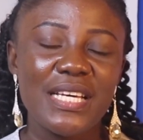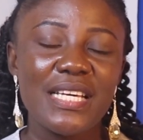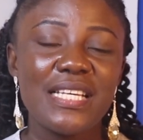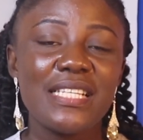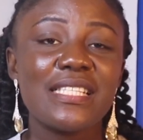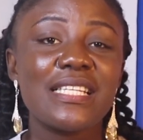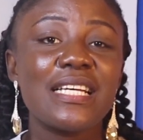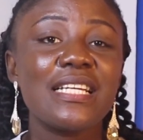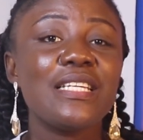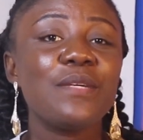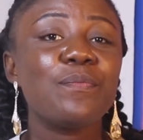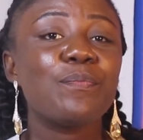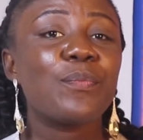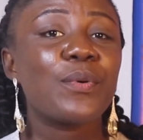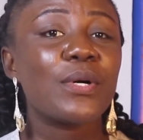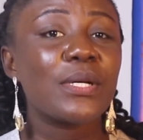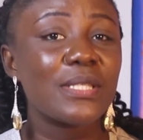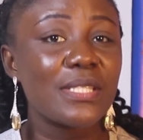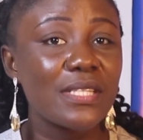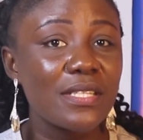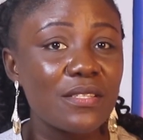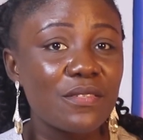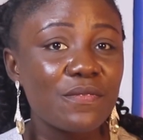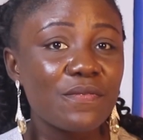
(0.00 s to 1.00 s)
is an
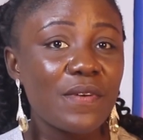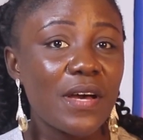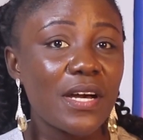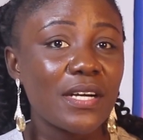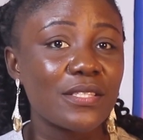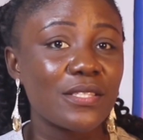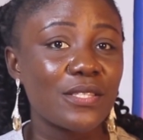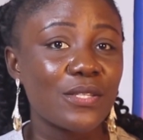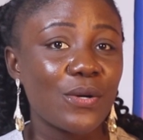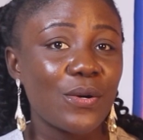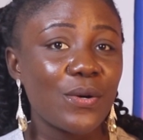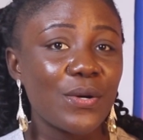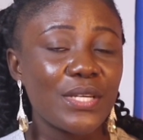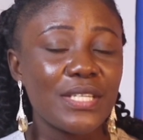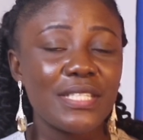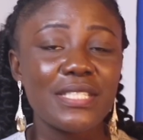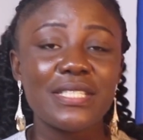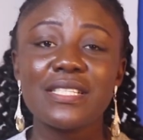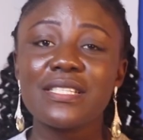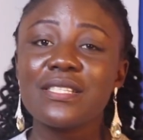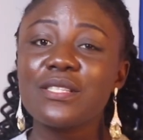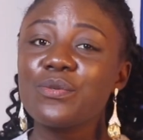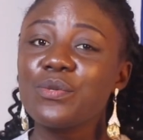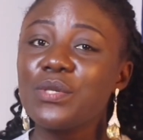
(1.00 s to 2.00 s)
important factor in
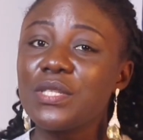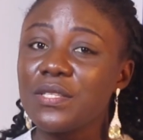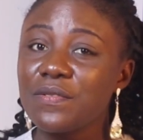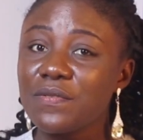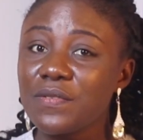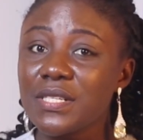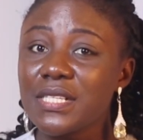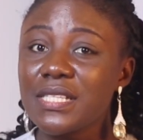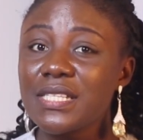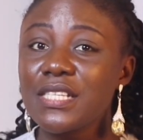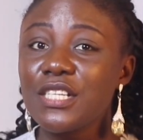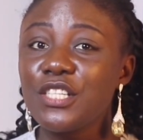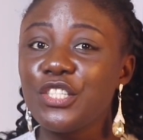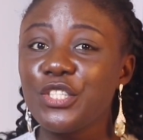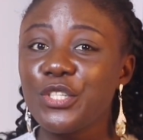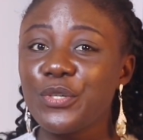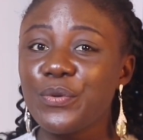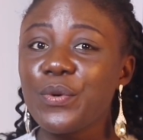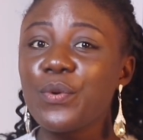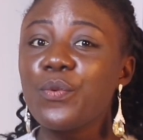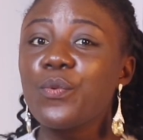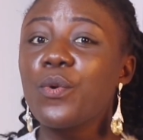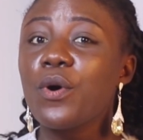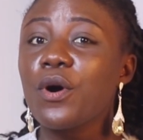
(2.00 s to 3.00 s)
this 21st
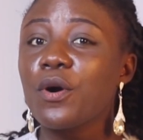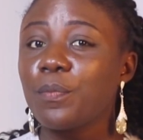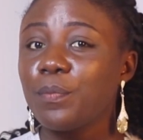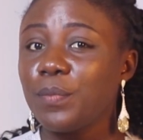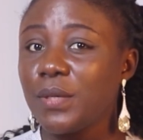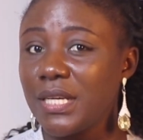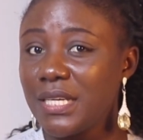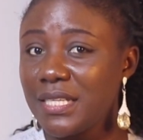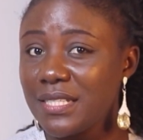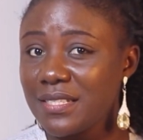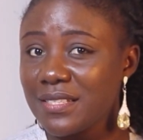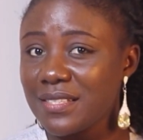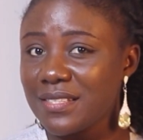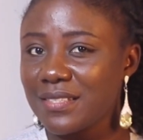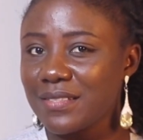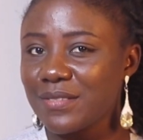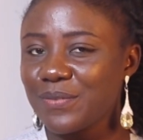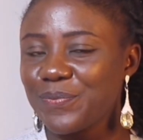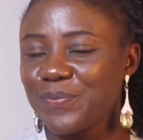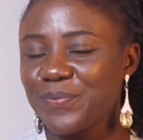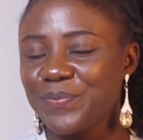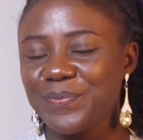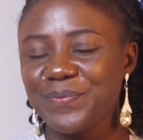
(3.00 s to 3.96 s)
century workplace?